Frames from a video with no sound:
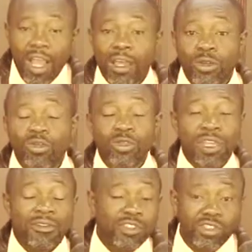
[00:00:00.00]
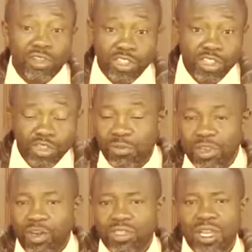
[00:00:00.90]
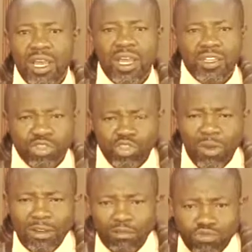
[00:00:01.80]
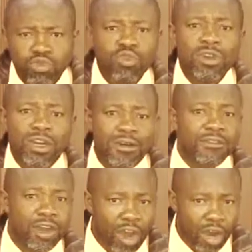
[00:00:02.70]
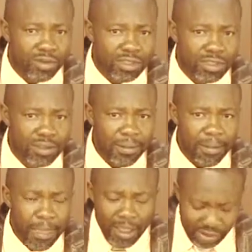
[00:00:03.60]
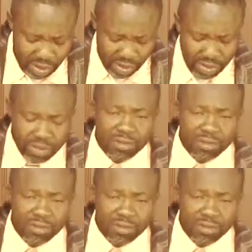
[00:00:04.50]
and who to give instructions to, because you are the ruler of your house. So